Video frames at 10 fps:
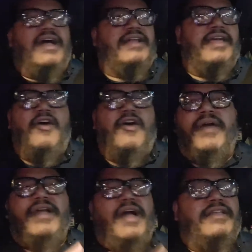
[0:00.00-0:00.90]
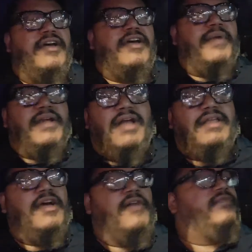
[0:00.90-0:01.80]
I gotta help. I gotta help. I
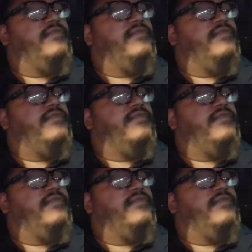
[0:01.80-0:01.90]
gotta help.